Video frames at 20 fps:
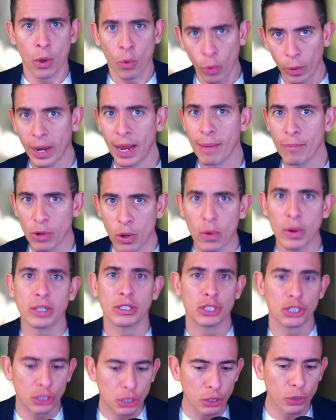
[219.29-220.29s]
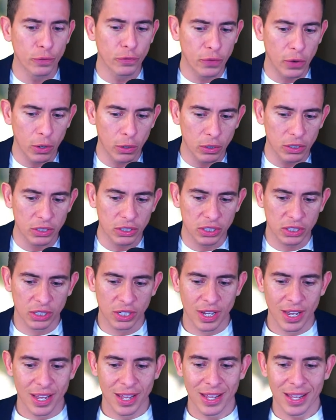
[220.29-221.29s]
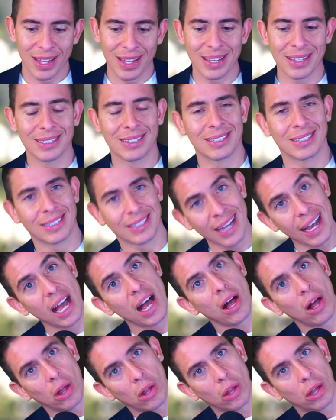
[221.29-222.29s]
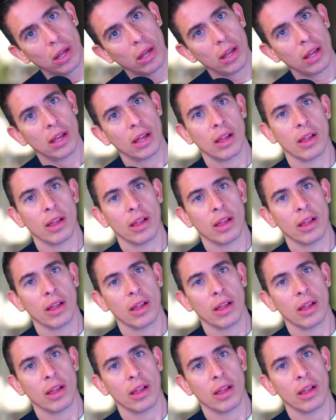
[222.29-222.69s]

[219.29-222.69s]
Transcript: What I'm going to do, folks, is sell